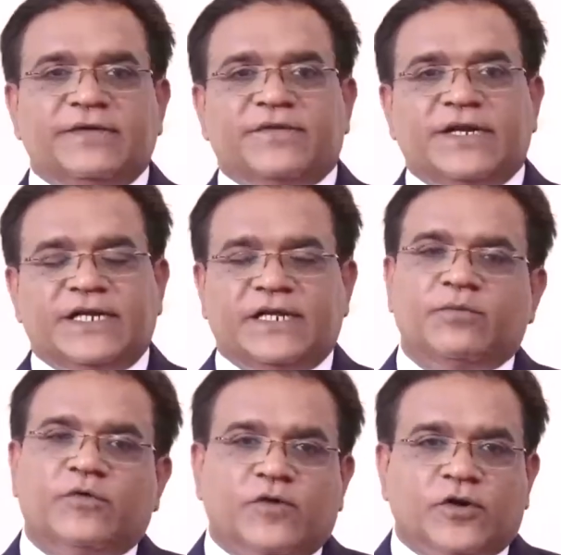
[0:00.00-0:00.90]
different
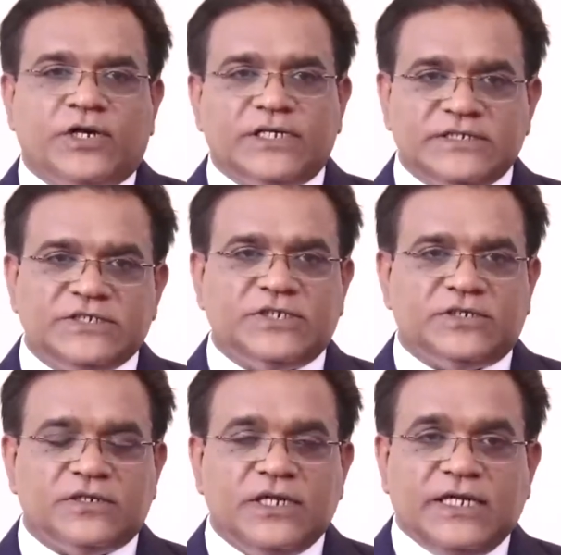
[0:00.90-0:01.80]
type of organization.